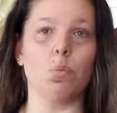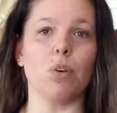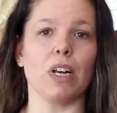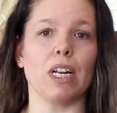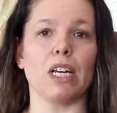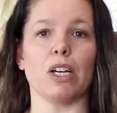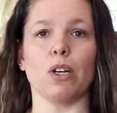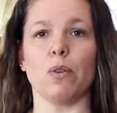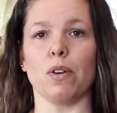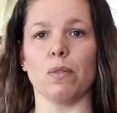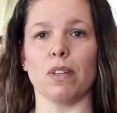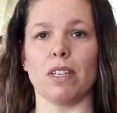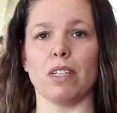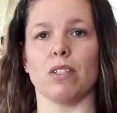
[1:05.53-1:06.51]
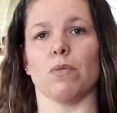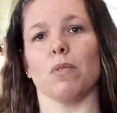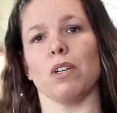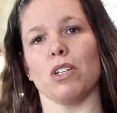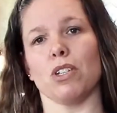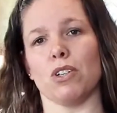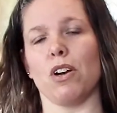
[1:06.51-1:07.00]
We're going to get going with this, and we're
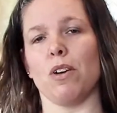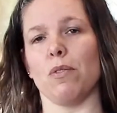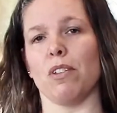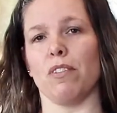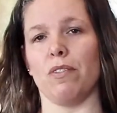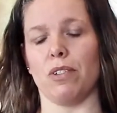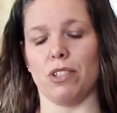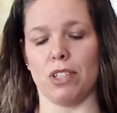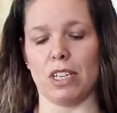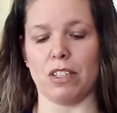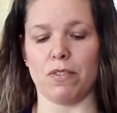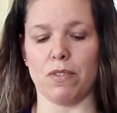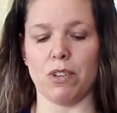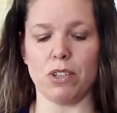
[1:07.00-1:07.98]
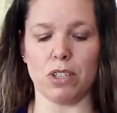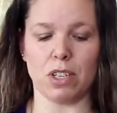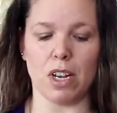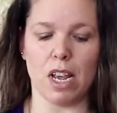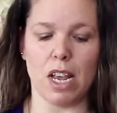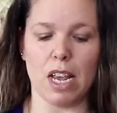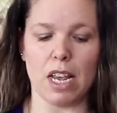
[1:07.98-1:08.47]
going to start out with the first things first,
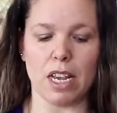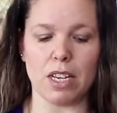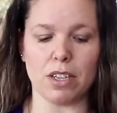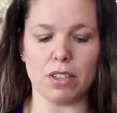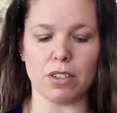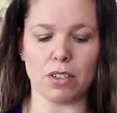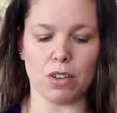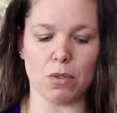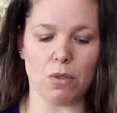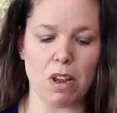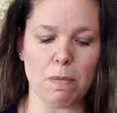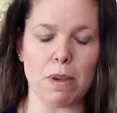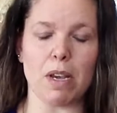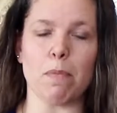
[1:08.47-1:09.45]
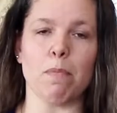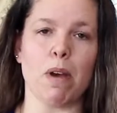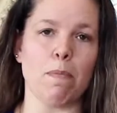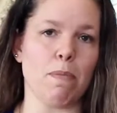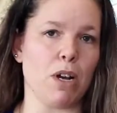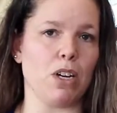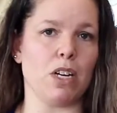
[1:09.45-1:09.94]
is creaming my
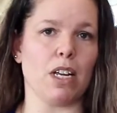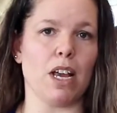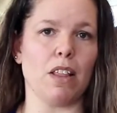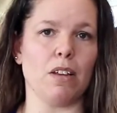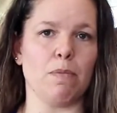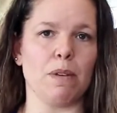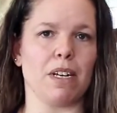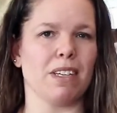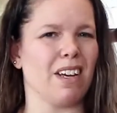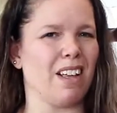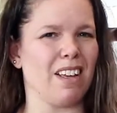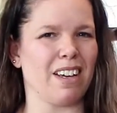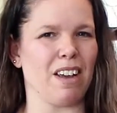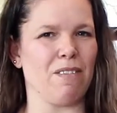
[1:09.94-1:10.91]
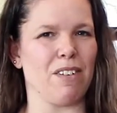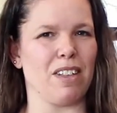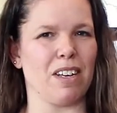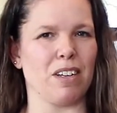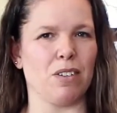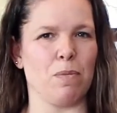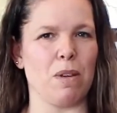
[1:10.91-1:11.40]
butter together because I like
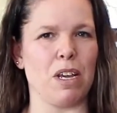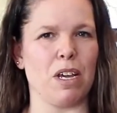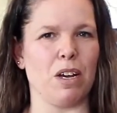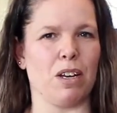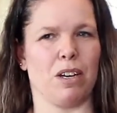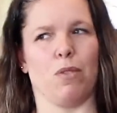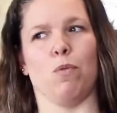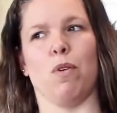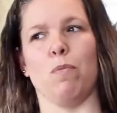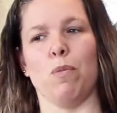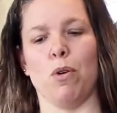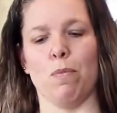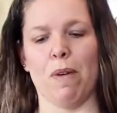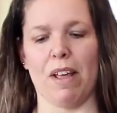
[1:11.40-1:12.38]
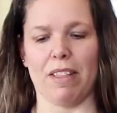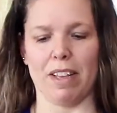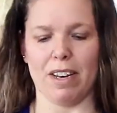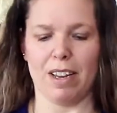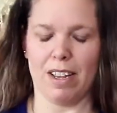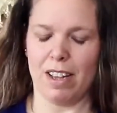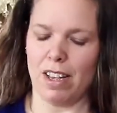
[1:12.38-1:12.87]
everything to be a one bowl method.
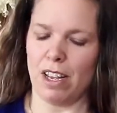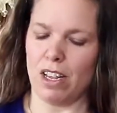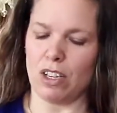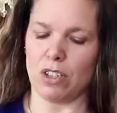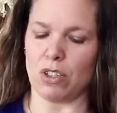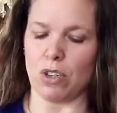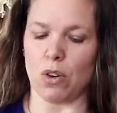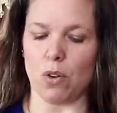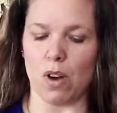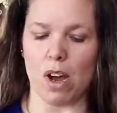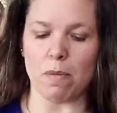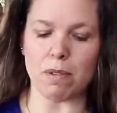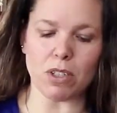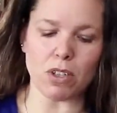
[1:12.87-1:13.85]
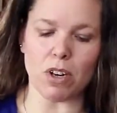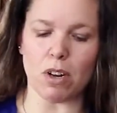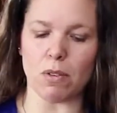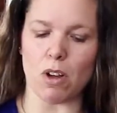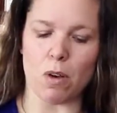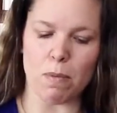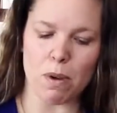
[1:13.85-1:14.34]
So I'm going to start out
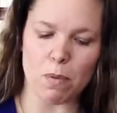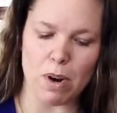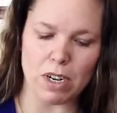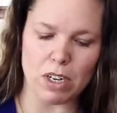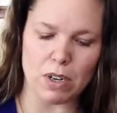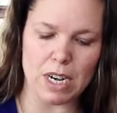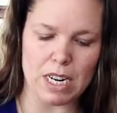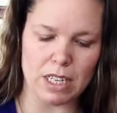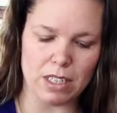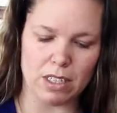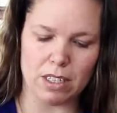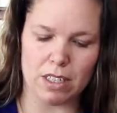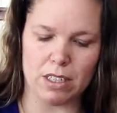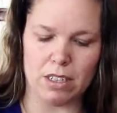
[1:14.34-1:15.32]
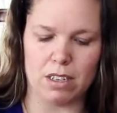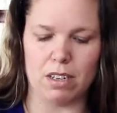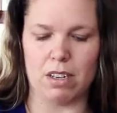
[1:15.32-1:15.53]
with all my wet ingredients.